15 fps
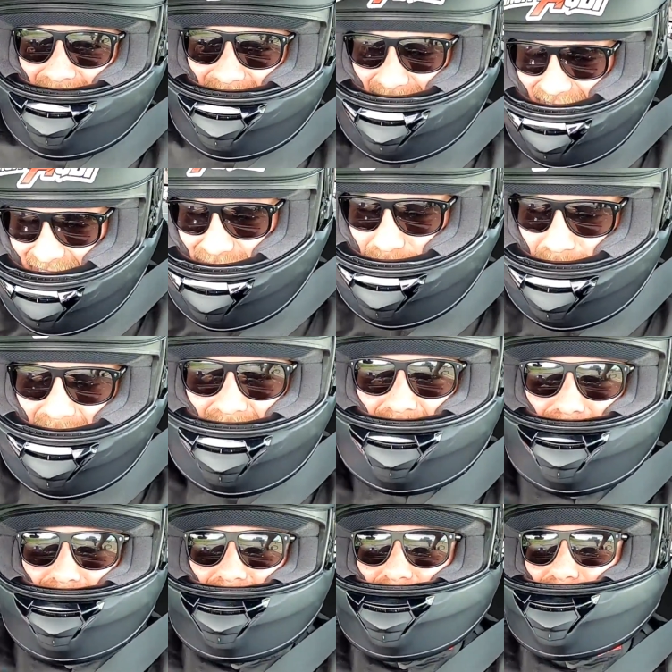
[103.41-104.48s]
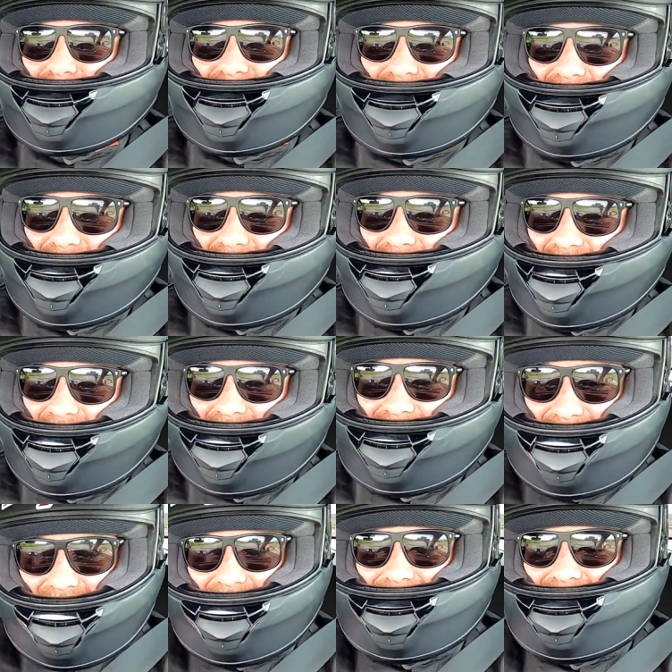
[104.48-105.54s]
It says 23 degrees
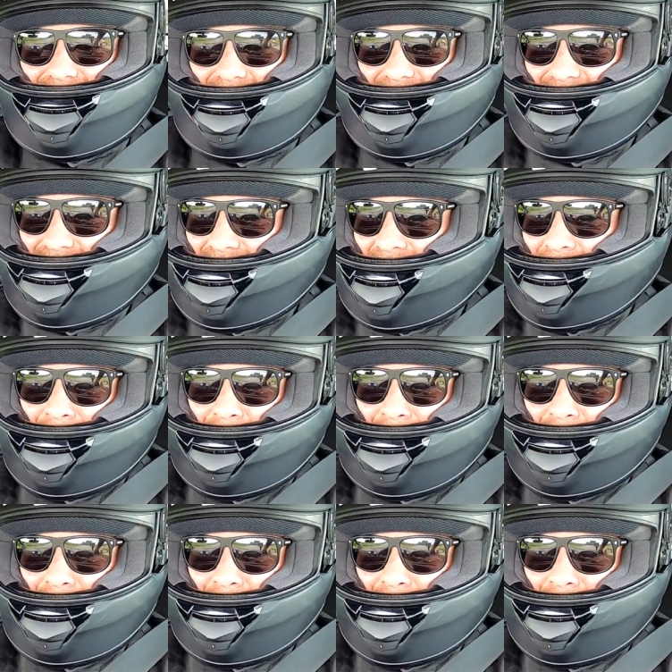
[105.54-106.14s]
outside Celsius,